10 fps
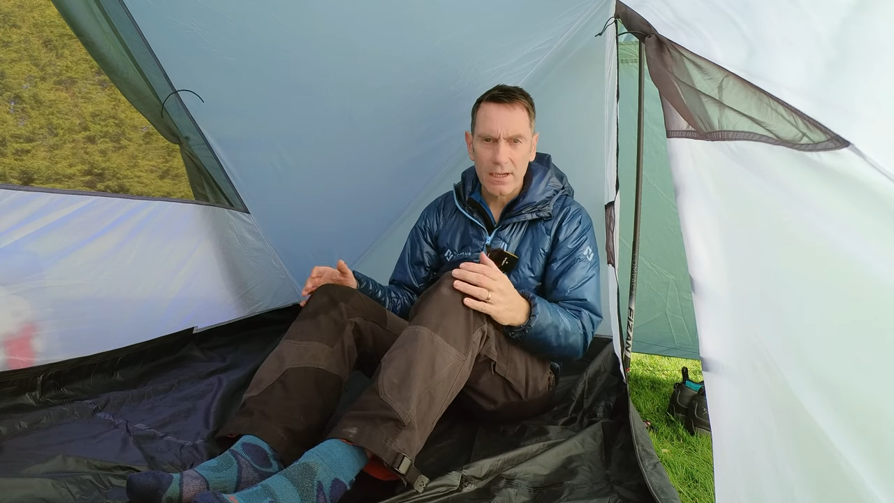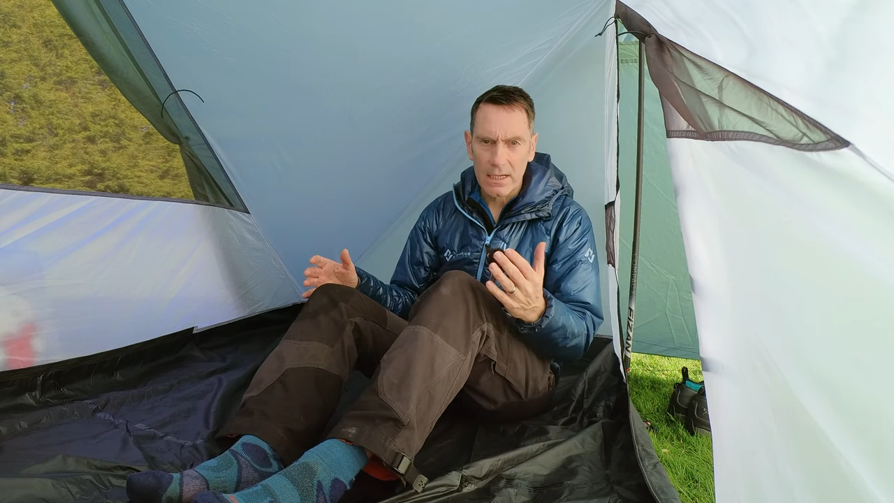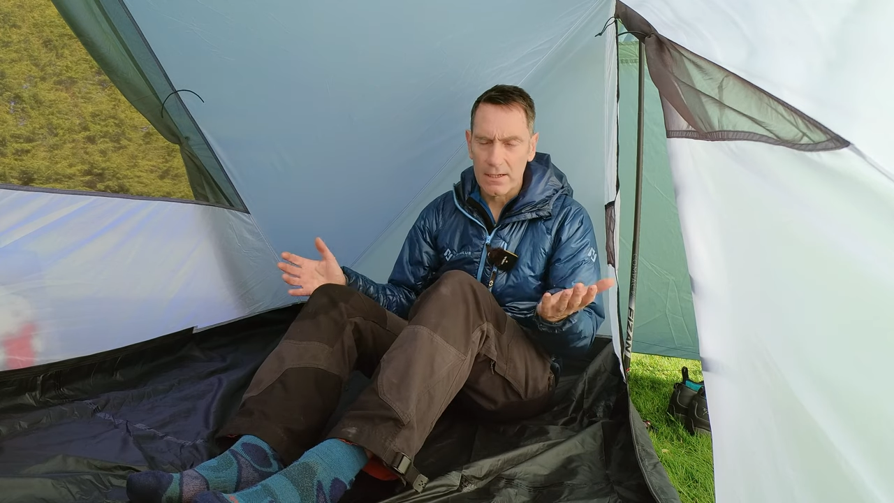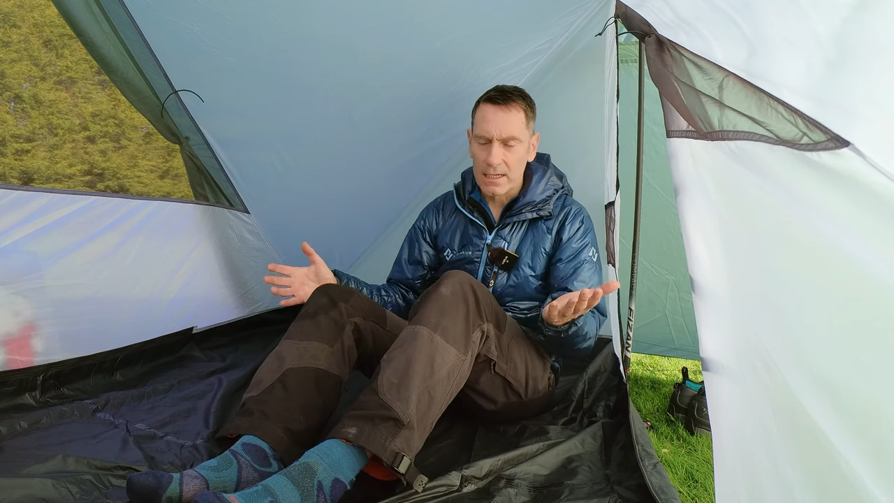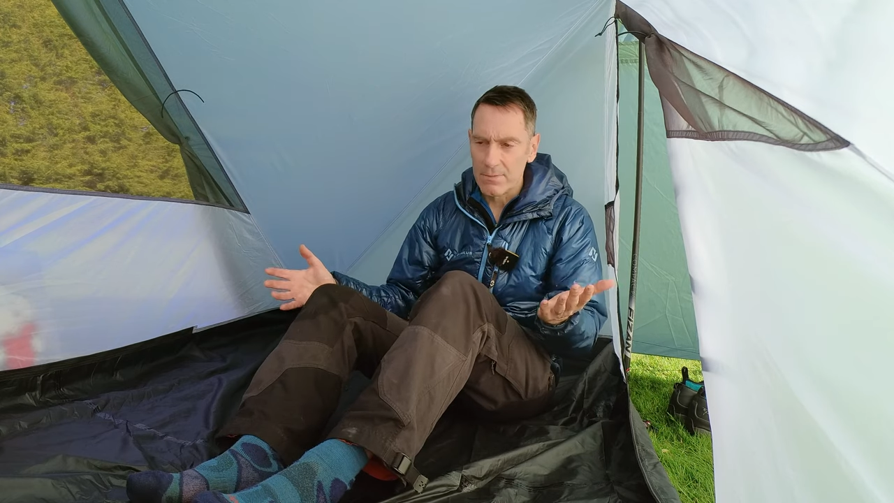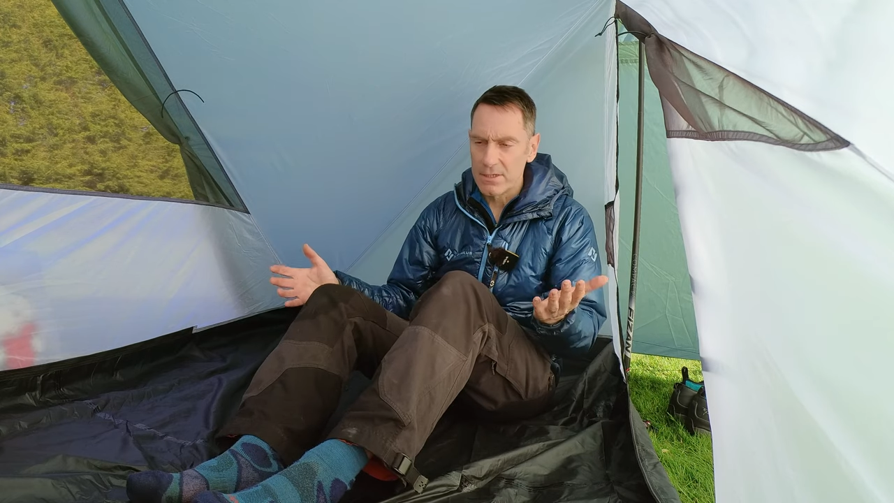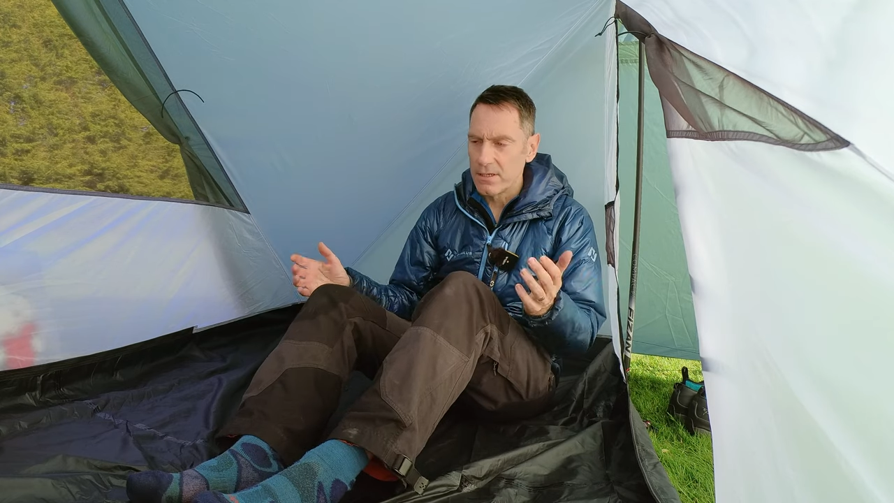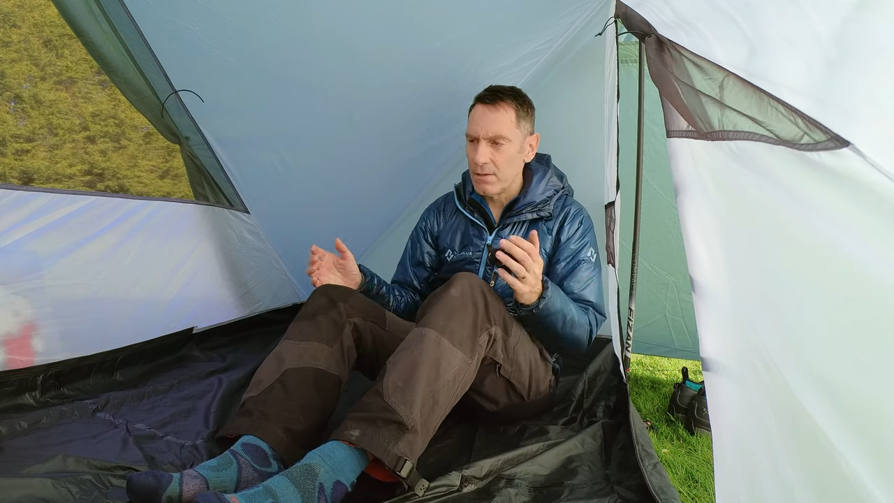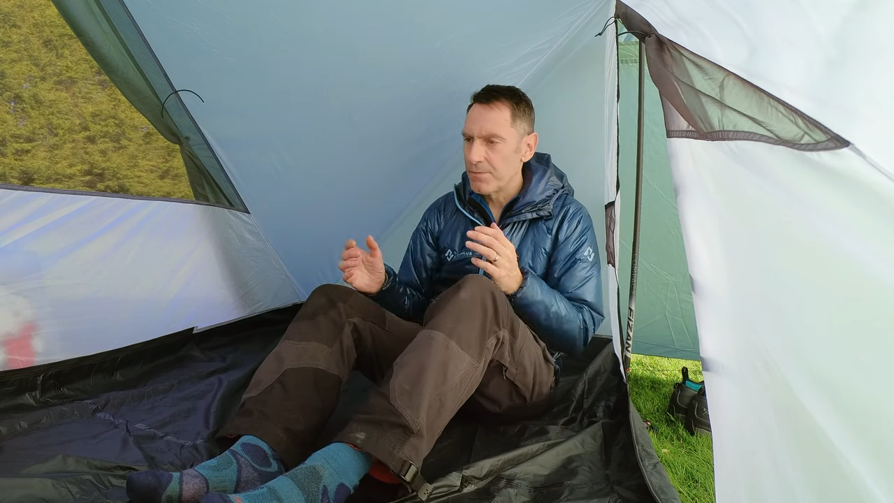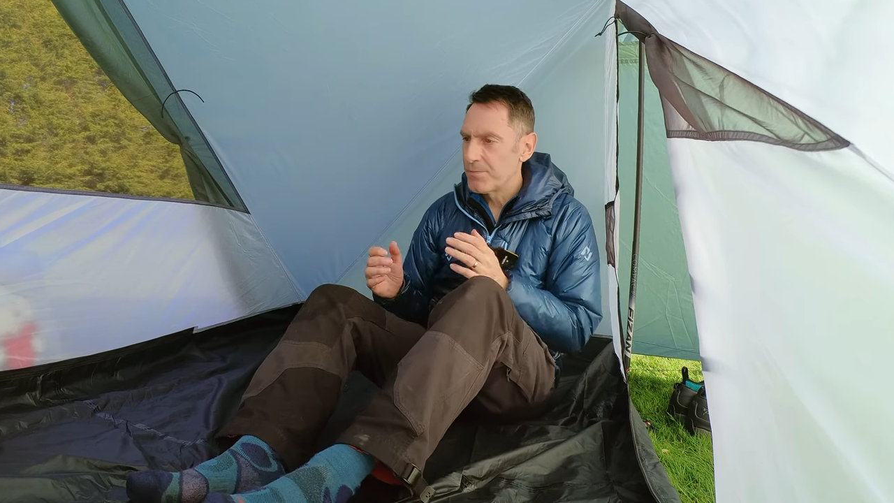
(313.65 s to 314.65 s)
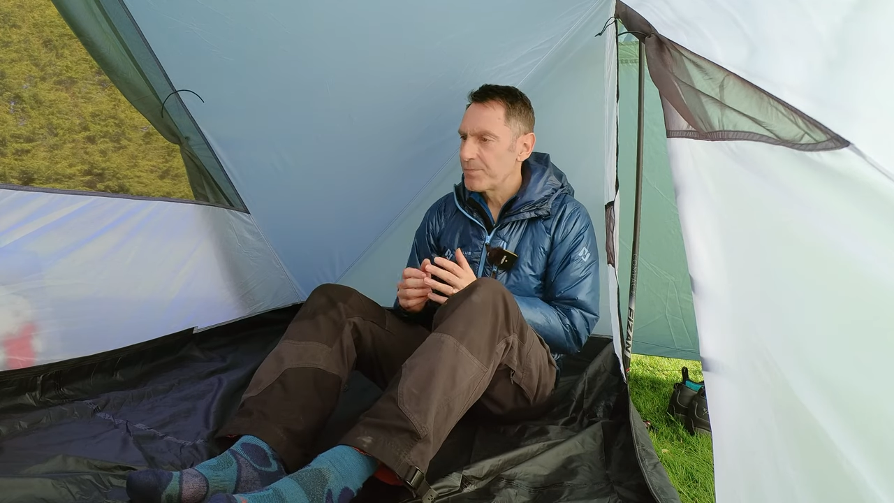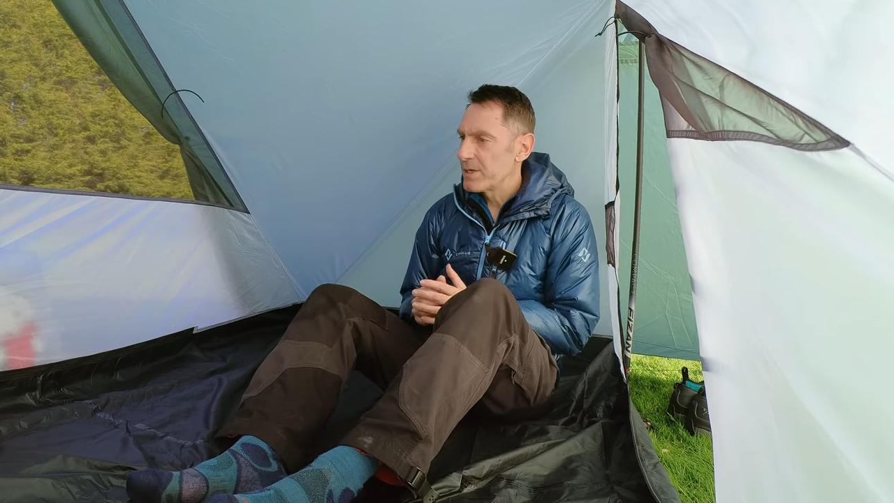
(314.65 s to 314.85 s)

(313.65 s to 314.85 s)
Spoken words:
like myself.